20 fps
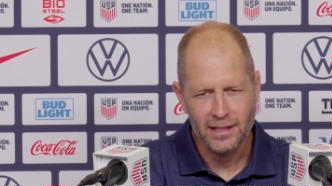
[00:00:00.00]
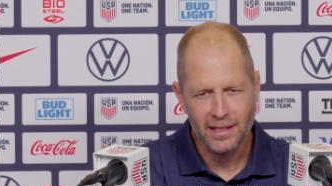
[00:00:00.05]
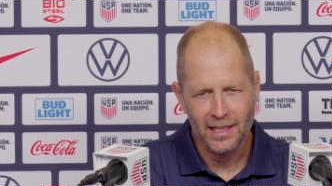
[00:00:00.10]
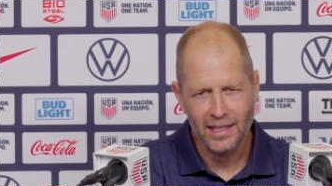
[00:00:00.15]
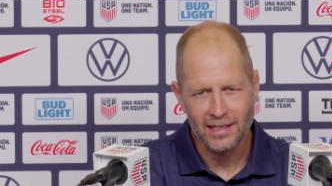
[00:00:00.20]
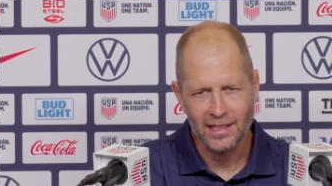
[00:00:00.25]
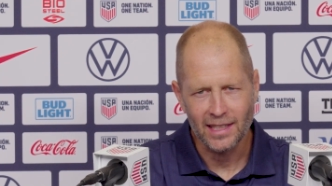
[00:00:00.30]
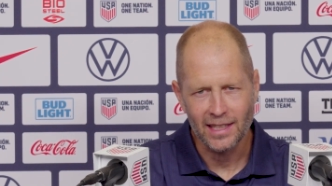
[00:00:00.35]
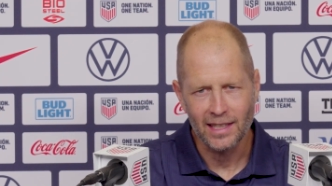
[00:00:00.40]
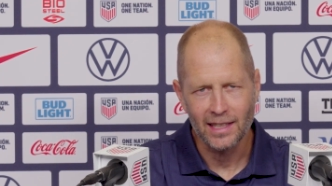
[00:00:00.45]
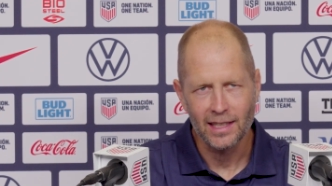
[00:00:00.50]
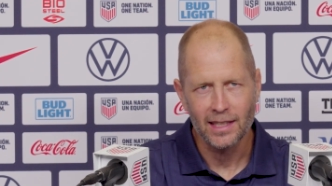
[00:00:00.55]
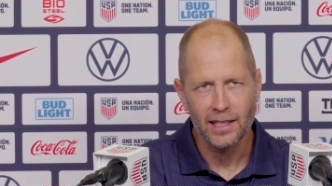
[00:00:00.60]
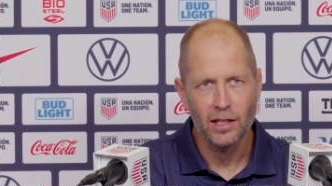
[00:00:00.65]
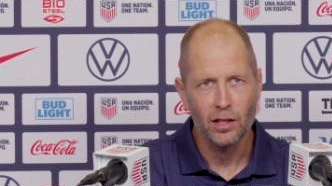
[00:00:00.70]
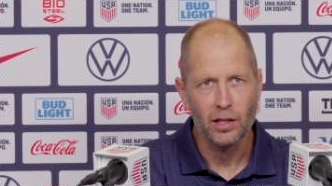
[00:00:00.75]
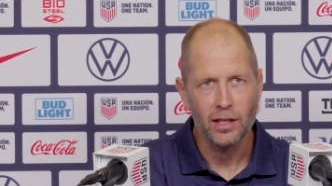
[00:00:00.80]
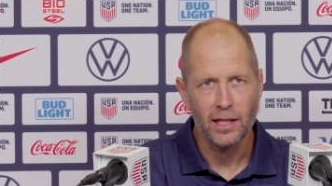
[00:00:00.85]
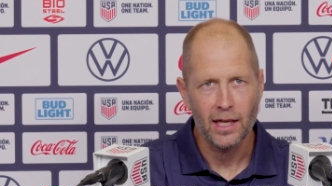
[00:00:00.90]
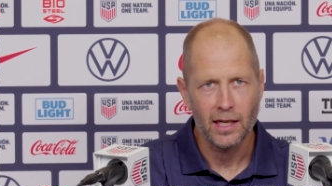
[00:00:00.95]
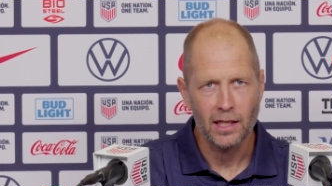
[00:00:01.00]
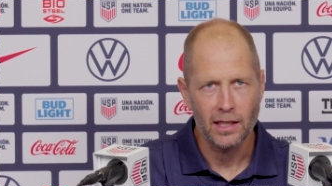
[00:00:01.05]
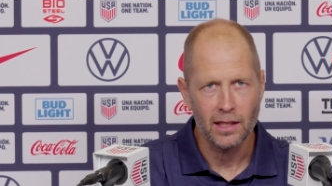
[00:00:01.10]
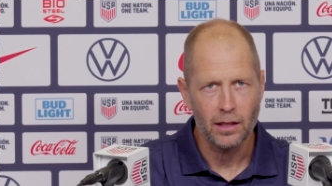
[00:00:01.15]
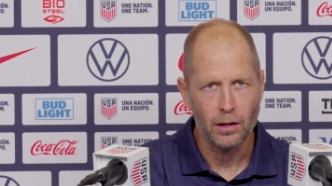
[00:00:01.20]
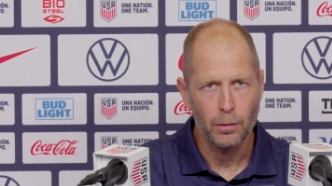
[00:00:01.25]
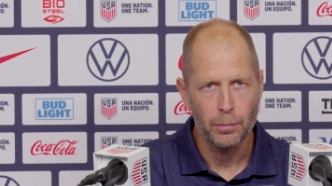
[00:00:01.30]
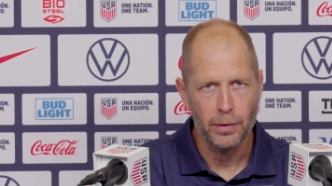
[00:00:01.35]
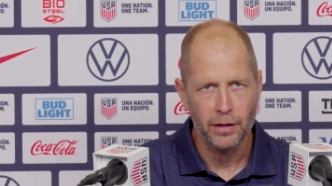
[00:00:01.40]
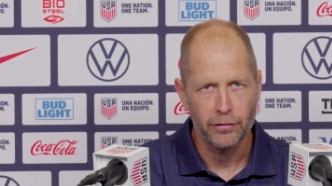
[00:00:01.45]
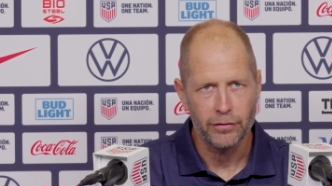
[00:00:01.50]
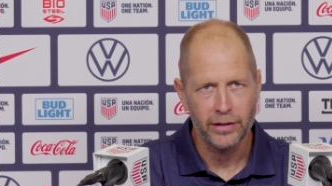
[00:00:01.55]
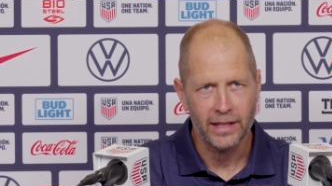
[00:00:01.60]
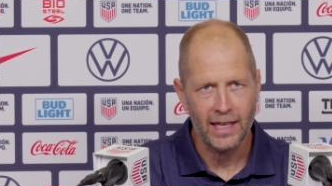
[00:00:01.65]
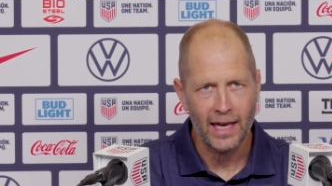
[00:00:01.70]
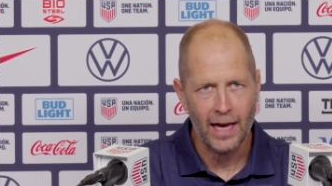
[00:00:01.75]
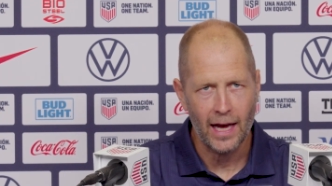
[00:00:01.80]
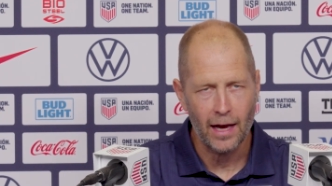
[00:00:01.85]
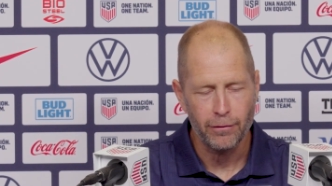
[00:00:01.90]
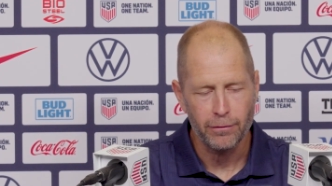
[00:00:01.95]
He has a little, he had a little bit of a
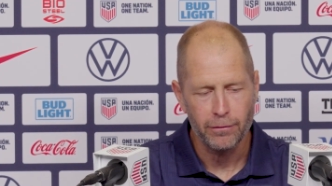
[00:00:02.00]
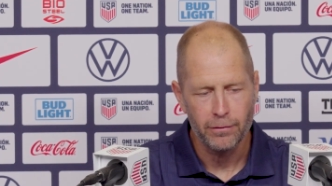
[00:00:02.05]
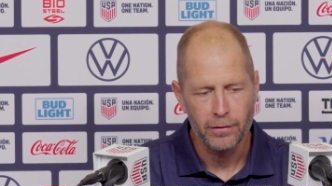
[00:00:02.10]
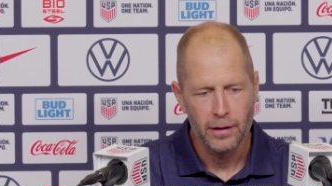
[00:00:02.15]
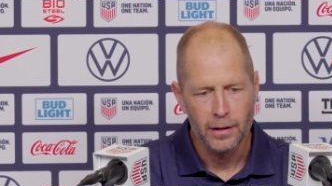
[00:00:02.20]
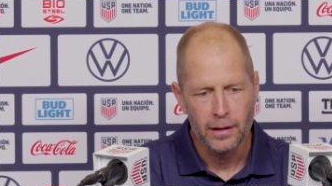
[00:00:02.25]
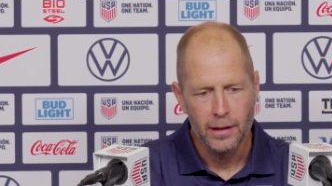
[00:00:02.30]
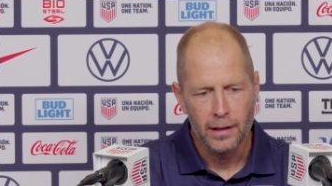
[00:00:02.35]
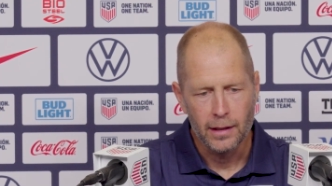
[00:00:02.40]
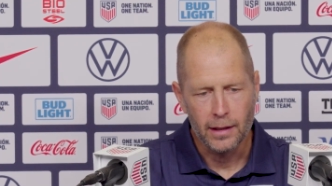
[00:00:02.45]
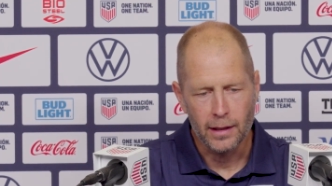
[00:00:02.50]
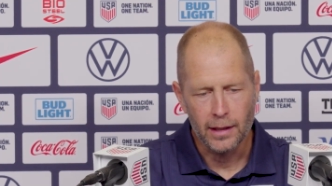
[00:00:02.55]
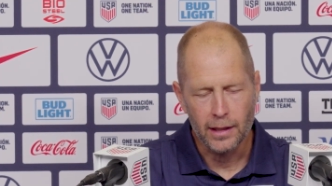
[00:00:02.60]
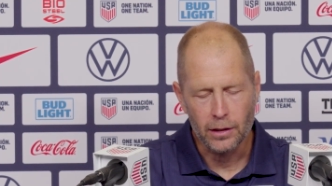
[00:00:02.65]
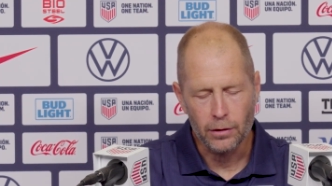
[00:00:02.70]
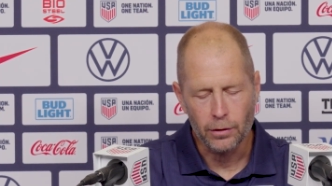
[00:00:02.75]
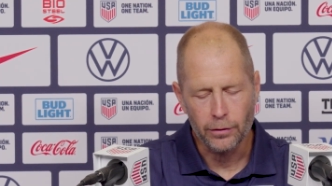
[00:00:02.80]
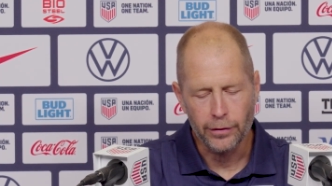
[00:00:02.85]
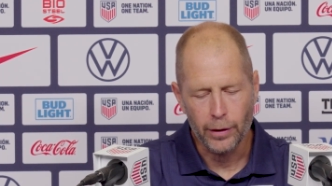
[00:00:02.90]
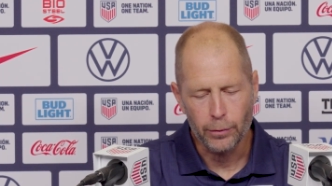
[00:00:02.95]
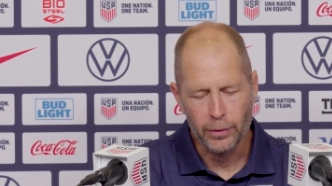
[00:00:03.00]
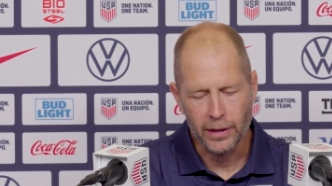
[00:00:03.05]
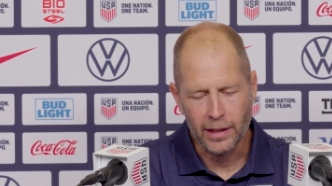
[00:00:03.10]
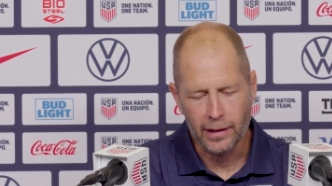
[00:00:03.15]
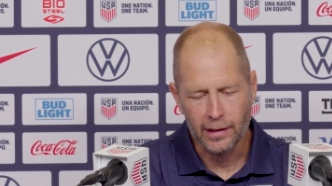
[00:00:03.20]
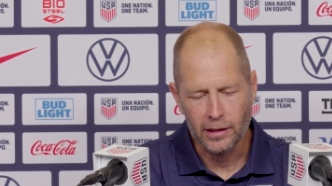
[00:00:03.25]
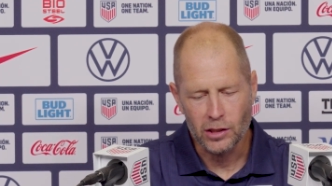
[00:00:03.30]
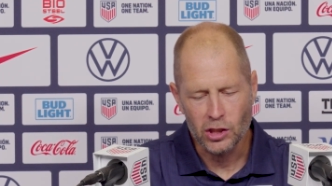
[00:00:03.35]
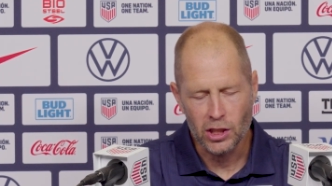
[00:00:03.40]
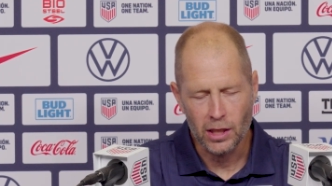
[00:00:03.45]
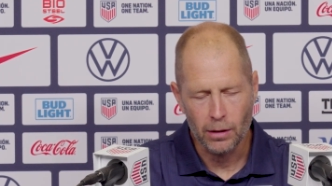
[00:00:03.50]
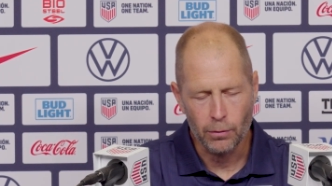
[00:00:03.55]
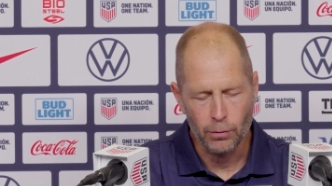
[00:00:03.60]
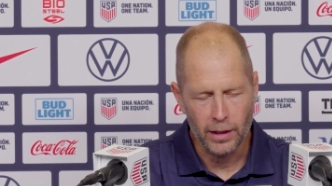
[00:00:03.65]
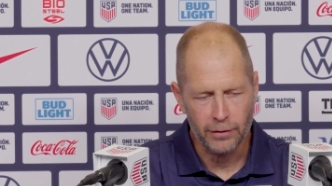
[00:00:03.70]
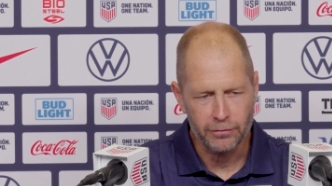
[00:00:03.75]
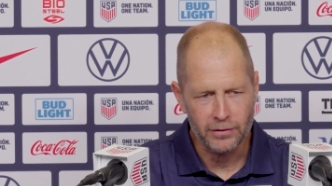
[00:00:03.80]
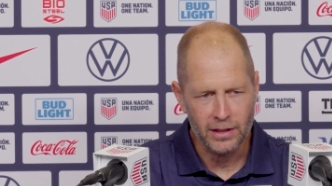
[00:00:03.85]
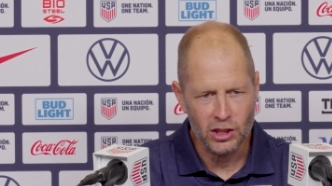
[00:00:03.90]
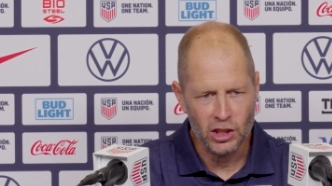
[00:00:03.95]
calf niggle that we got to, ch-
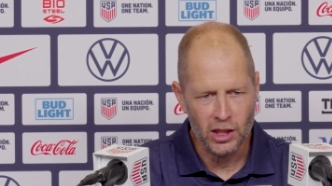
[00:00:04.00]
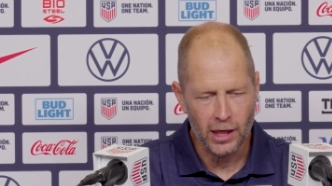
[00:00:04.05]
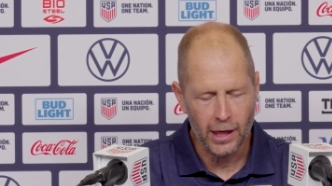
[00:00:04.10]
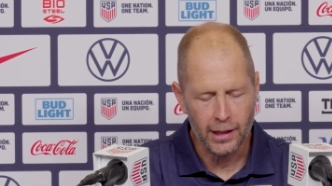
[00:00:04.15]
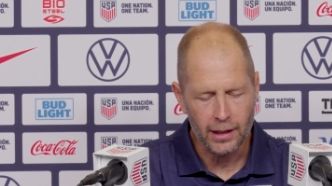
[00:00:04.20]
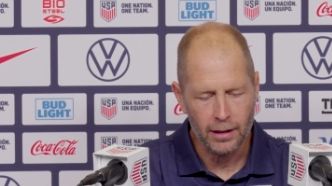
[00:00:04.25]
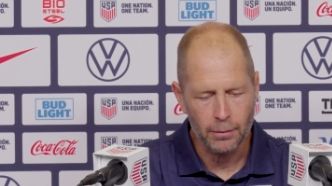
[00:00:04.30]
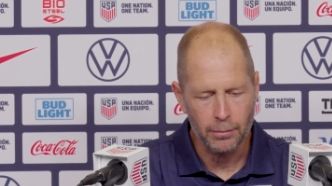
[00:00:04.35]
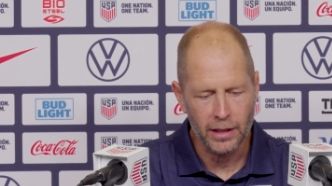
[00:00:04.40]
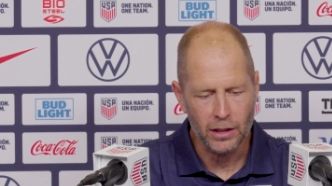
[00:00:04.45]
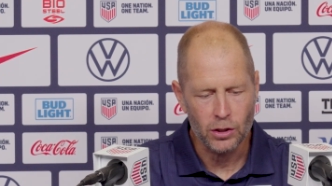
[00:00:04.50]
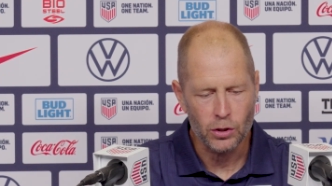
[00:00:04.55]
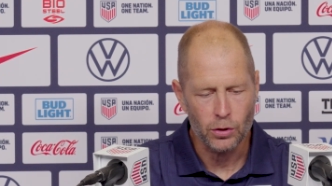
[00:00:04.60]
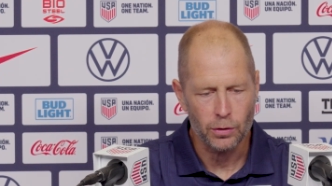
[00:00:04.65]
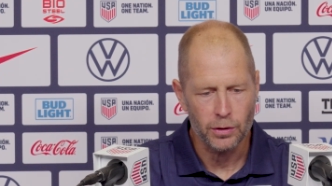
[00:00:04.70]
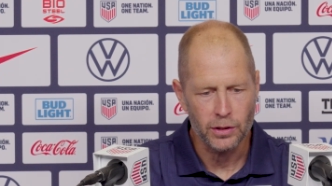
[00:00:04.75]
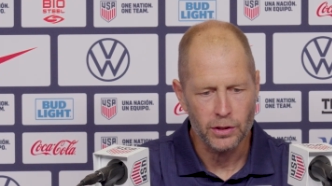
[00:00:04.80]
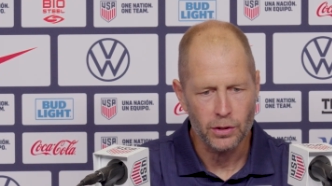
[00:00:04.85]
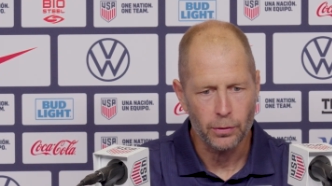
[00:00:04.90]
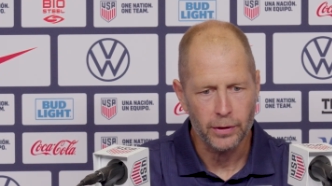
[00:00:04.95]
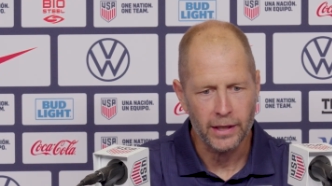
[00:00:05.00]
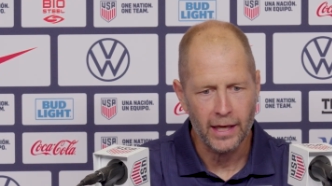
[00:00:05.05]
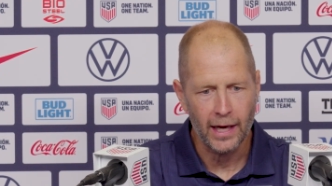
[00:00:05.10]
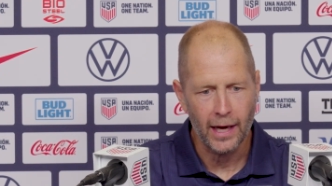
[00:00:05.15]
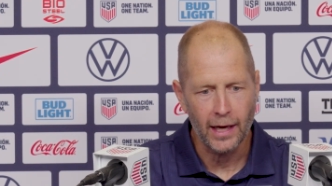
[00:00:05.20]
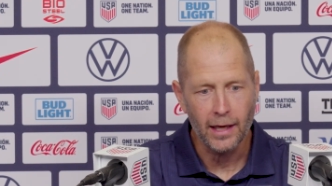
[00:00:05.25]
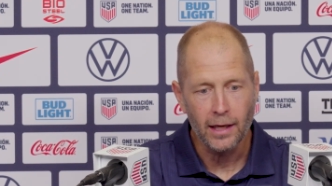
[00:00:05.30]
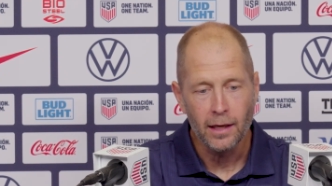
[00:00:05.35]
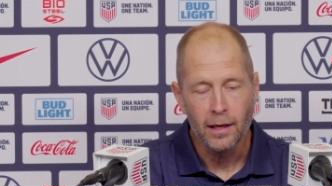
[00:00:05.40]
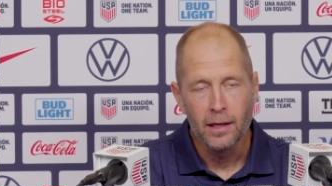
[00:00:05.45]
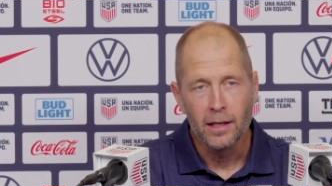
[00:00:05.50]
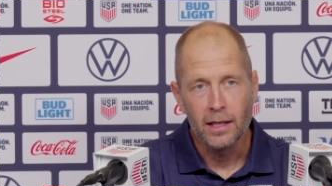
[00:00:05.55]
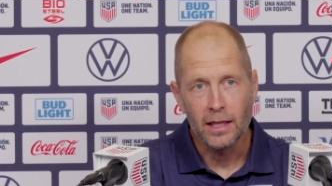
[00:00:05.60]
we have to check and make sure he's okay.